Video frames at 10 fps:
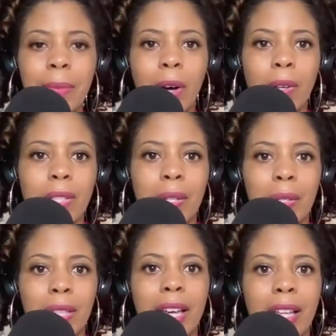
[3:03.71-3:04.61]
but
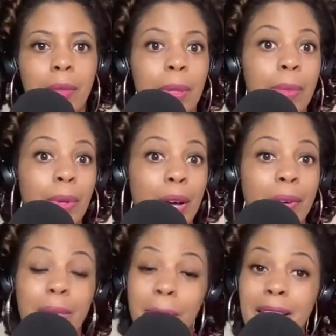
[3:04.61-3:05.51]
also let other people
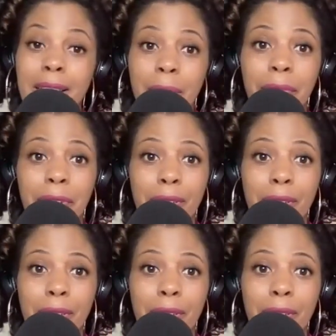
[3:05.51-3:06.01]
know it's possible